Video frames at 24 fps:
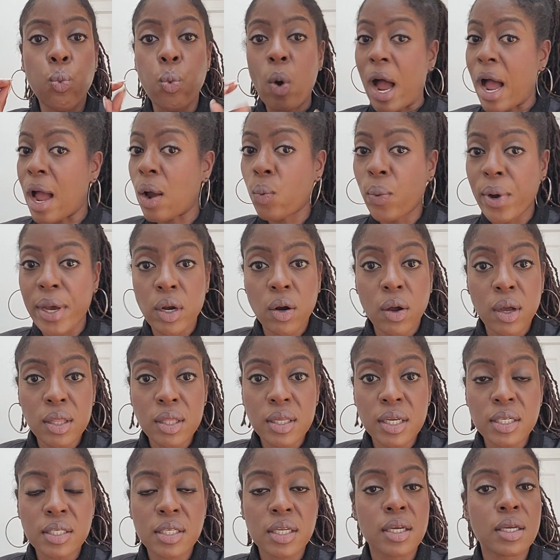I went on
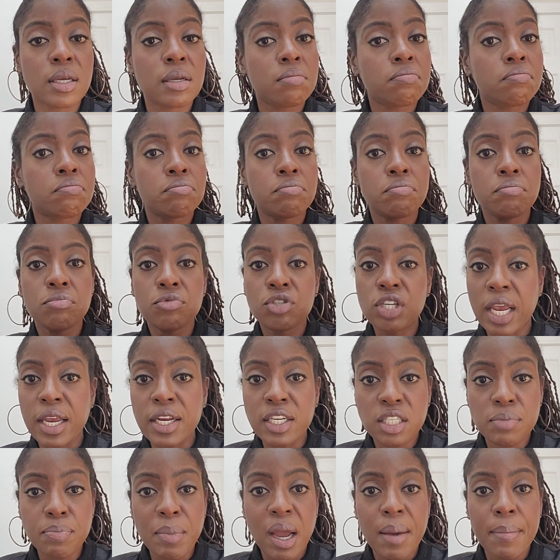LinkedIn,
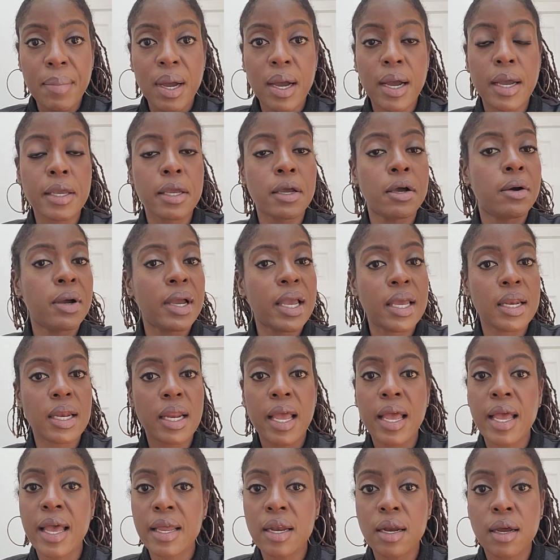changed my bio, and
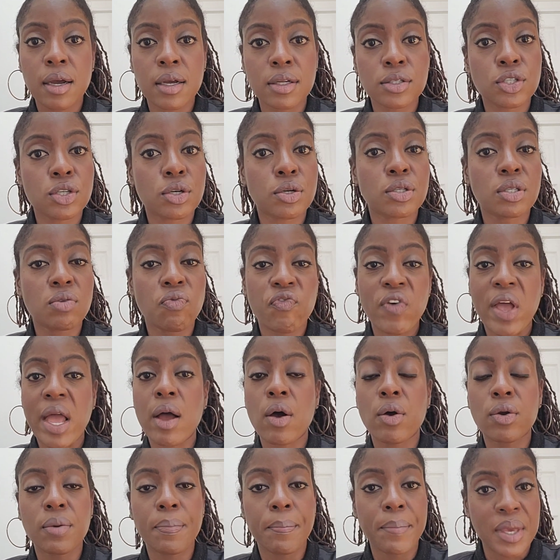headhunters
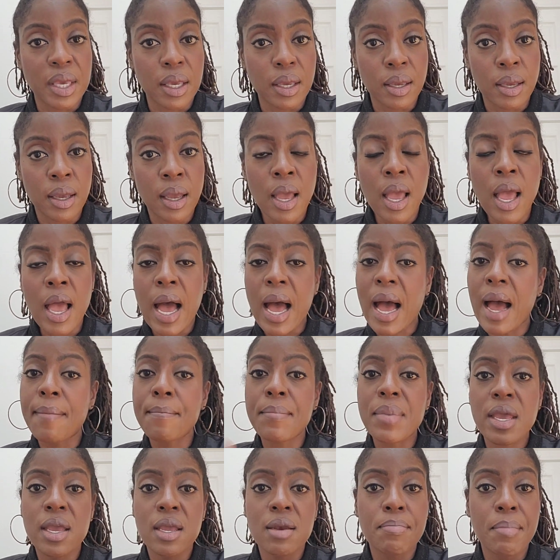found me. I
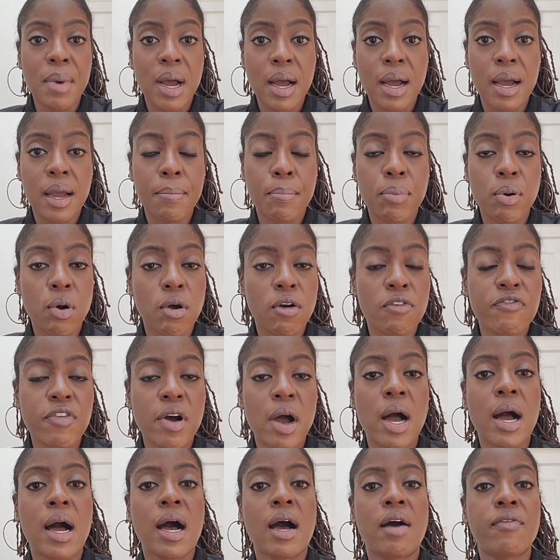made my
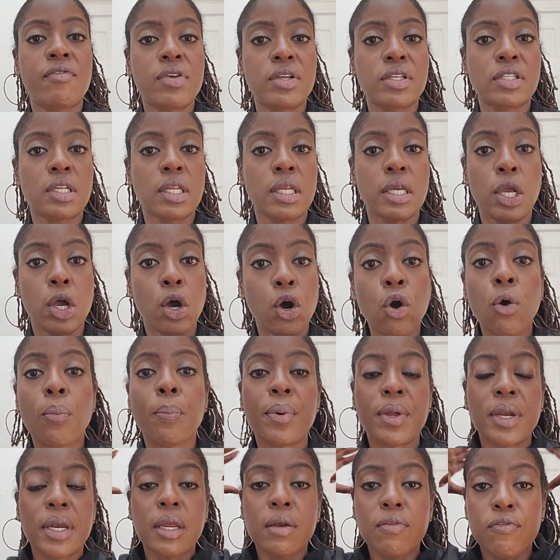profile obviously
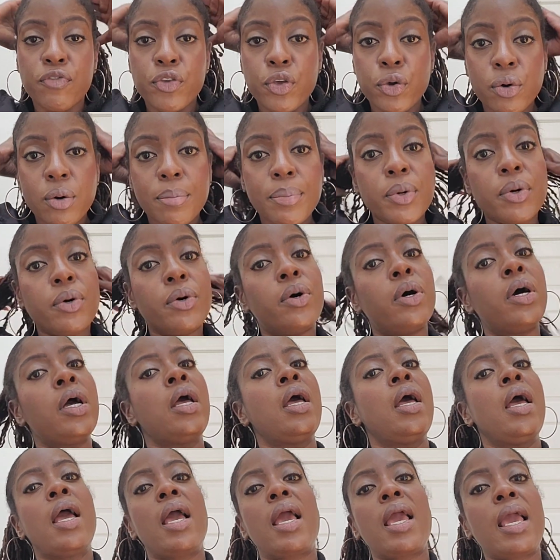open and viewable,
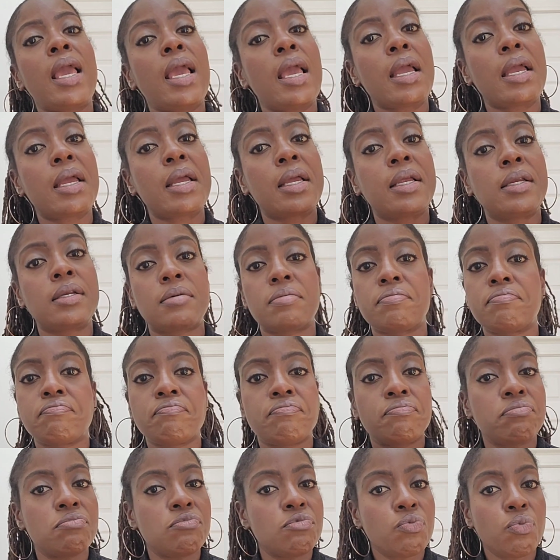and
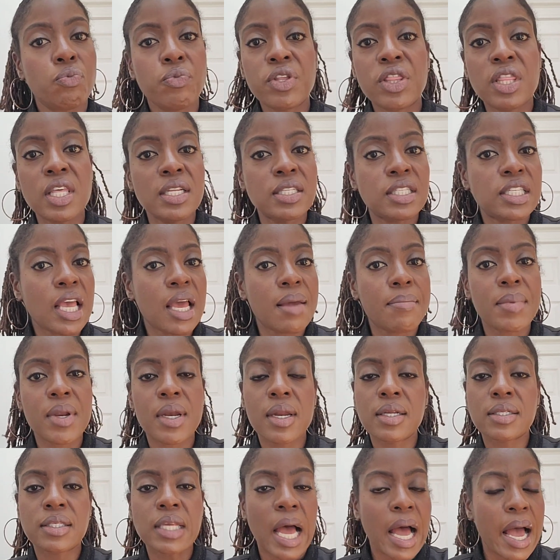within 10
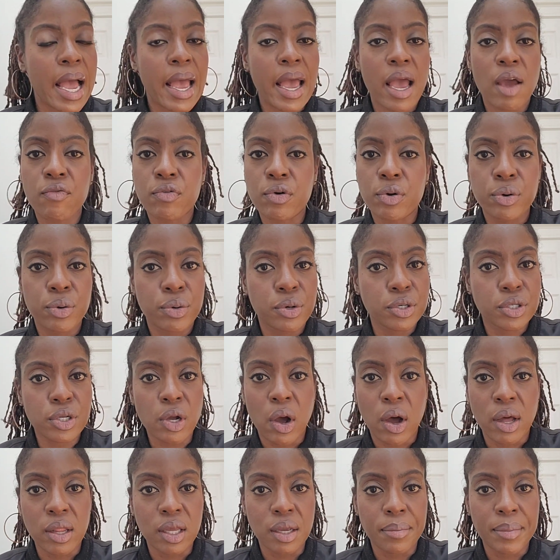minutes, I have recruiters
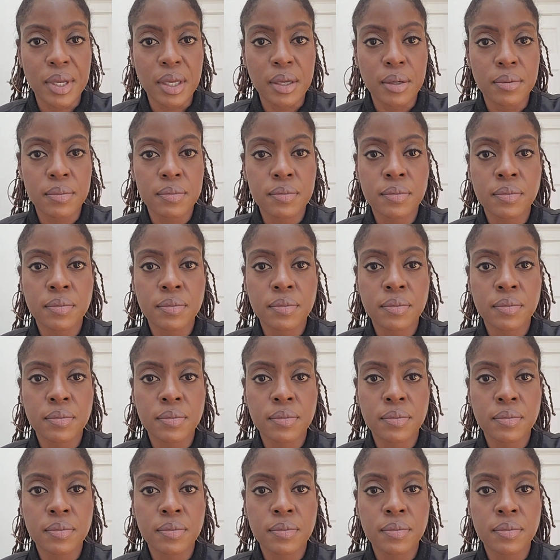calling me.